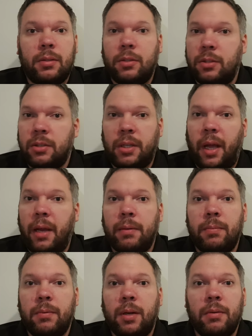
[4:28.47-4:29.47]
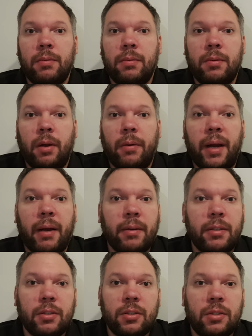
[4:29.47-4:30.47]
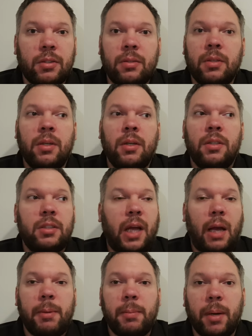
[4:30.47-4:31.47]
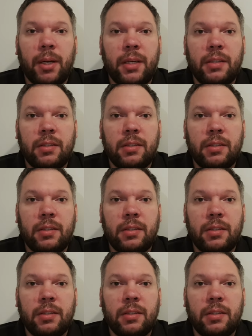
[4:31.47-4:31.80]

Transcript: just going out and just scamming money.